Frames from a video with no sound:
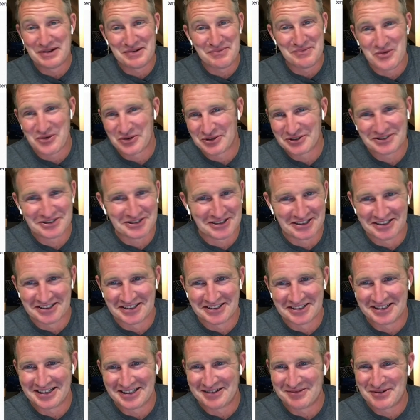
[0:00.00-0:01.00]
be more
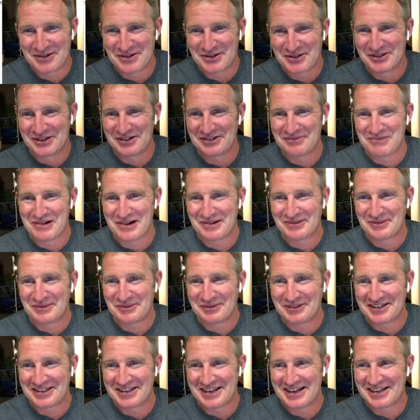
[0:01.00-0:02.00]
sealant, I'm sure you
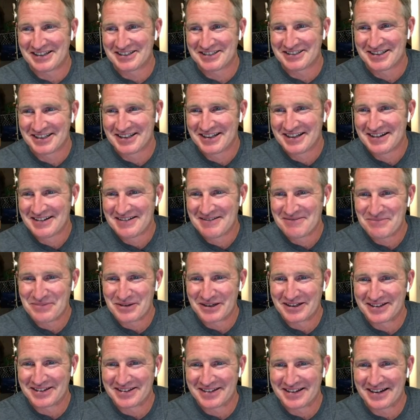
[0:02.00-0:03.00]
probably guessed,
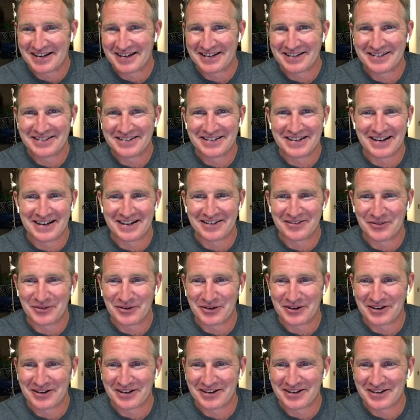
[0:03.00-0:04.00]
but uh, yeah,
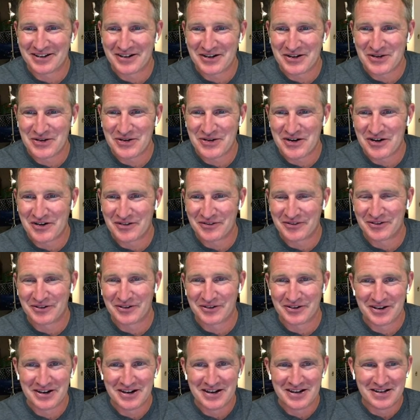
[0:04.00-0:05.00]
we're gonna go
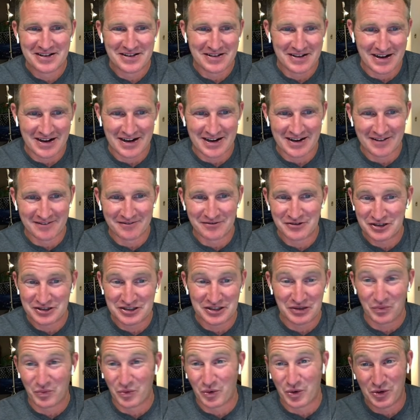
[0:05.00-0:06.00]
over uh,
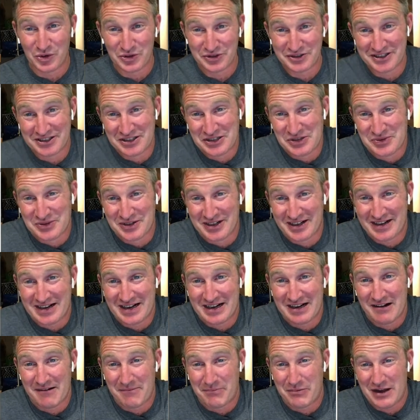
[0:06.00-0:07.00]
just the rules that you wanna
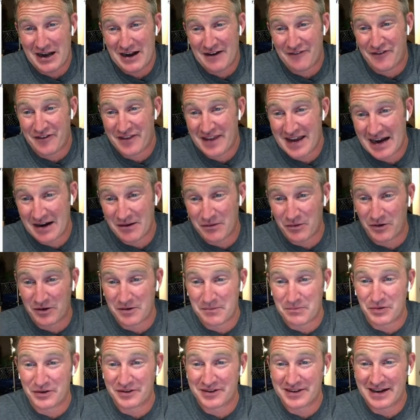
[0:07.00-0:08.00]
kinda apply for that. We're
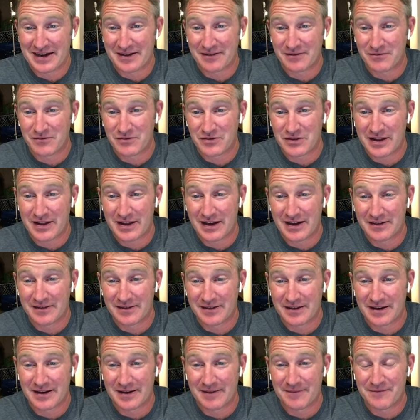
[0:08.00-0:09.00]
gonna put that, that
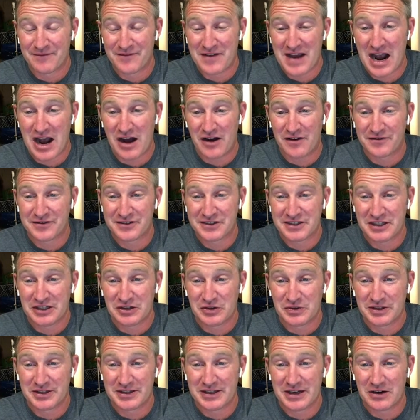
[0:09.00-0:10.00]
uh, valve
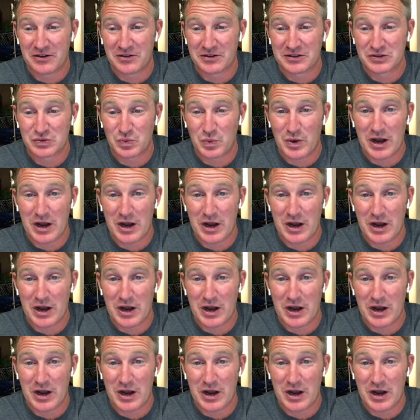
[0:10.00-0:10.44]
seal in there as